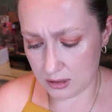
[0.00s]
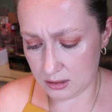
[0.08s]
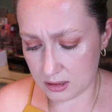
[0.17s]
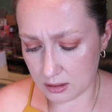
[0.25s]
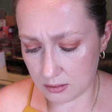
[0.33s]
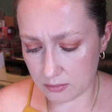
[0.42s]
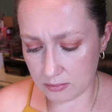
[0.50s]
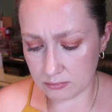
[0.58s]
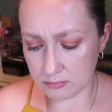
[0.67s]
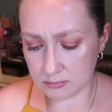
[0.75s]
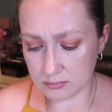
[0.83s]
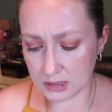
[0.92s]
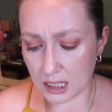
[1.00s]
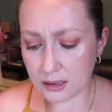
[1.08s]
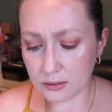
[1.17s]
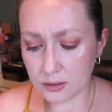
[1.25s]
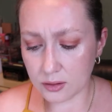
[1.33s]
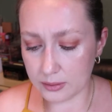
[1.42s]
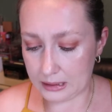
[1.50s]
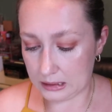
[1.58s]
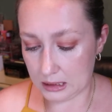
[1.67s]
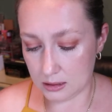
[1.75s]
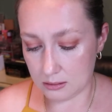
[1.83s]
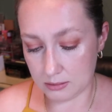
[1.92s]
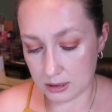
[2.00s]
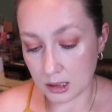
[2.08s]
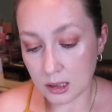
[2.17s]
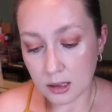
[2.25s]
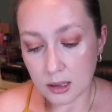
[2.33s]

So I don't know about this one.